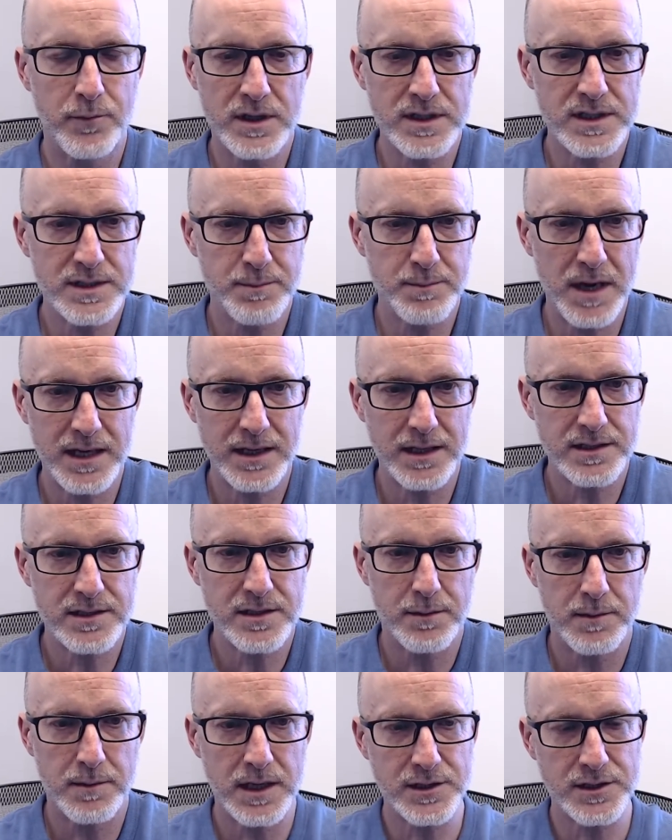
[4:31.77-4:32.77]
spending
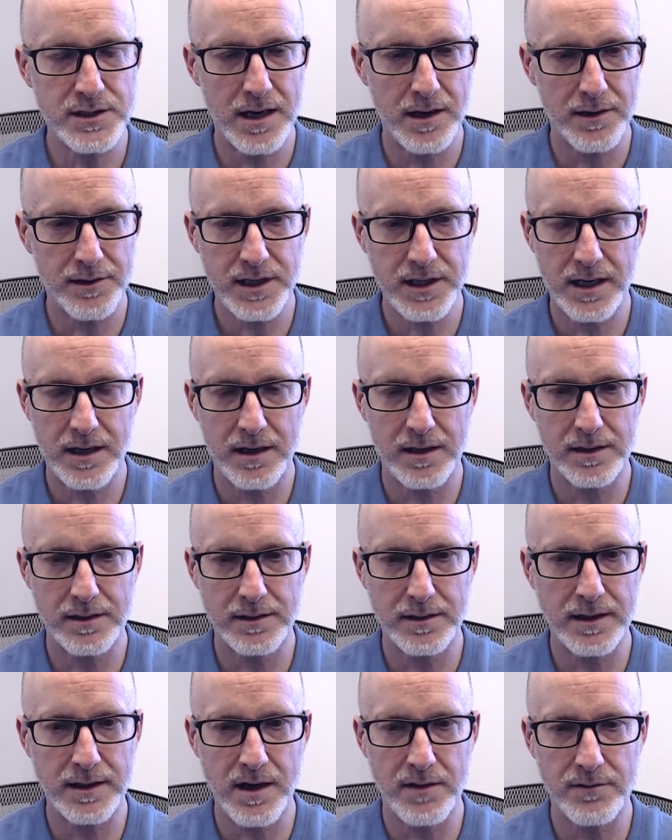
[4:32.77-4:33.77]
so much healthcare
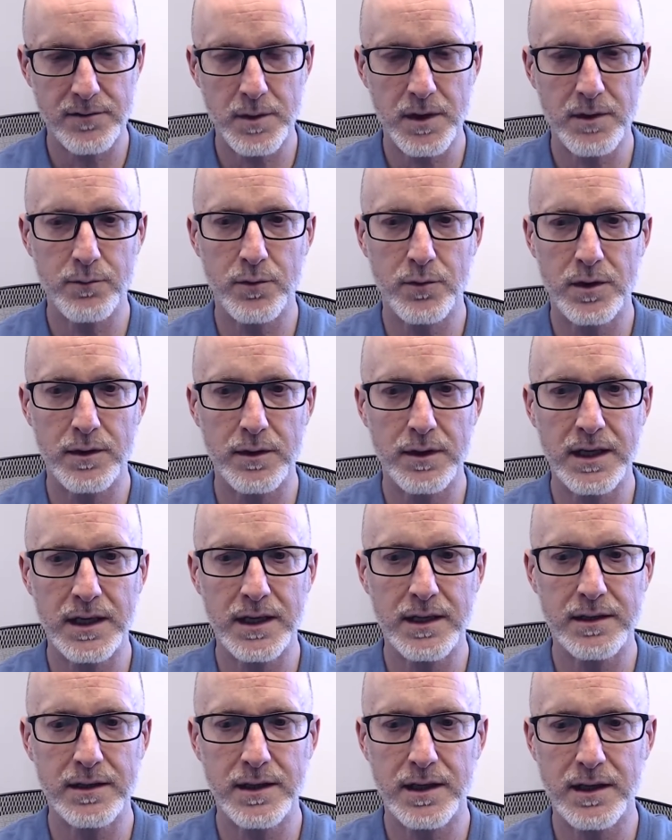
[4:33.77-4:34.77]
and government were
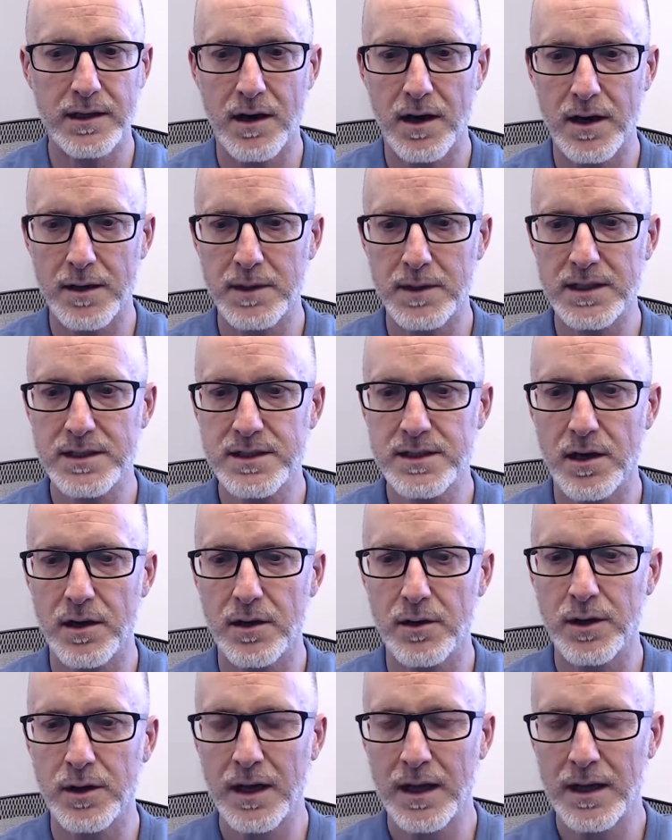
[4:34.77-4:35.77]
leading the economy.
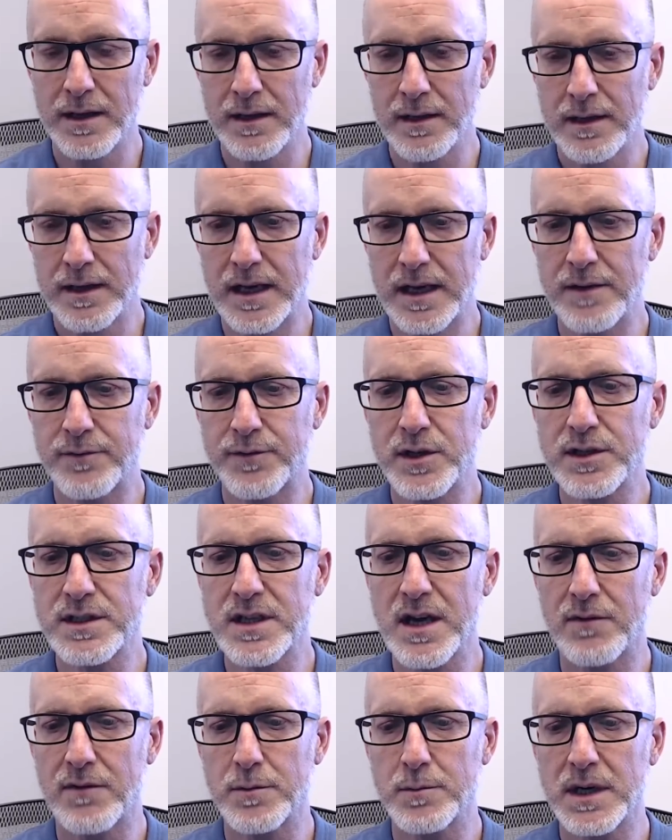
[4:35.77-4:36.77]
So if there's
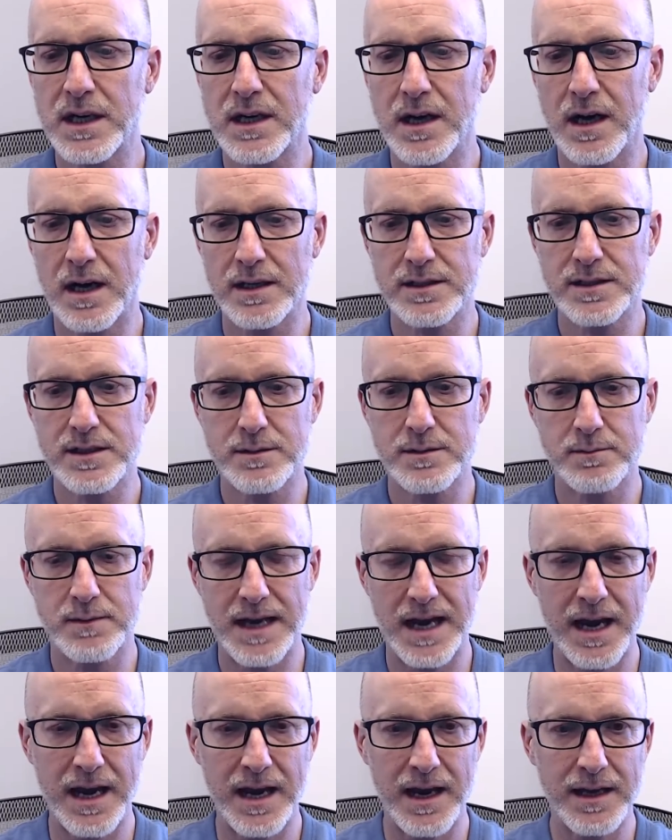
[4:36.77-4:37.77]
government cuts,
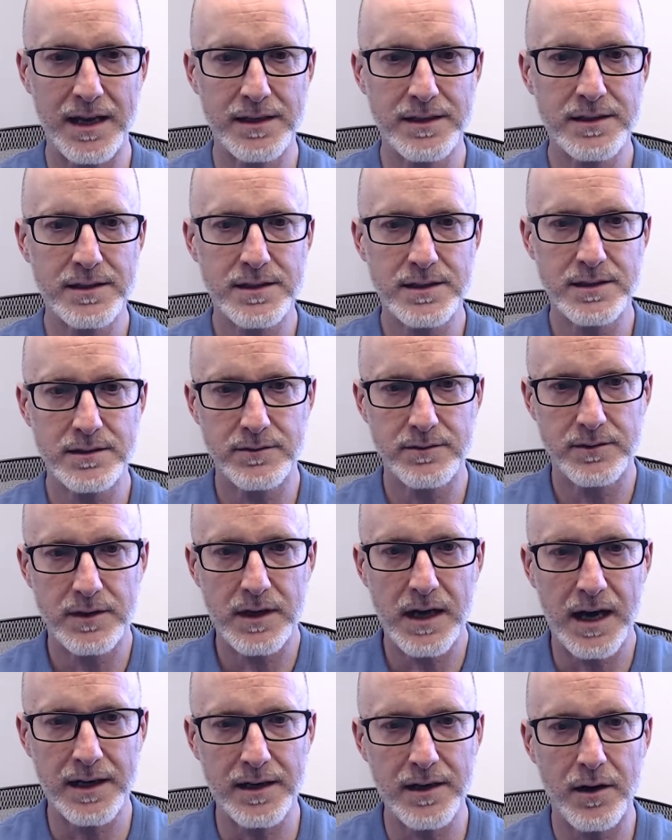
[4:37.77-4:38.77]
and
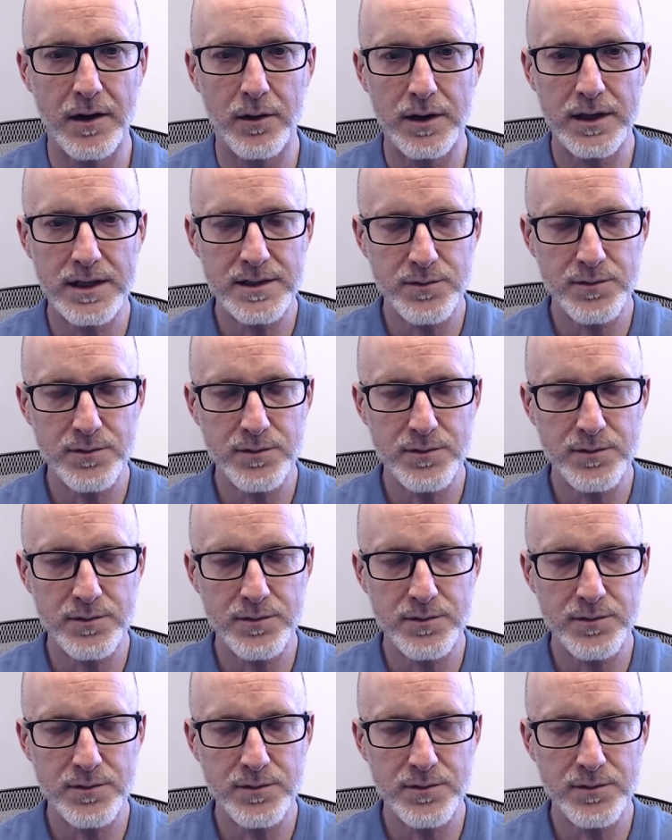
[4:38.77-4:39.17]
I know his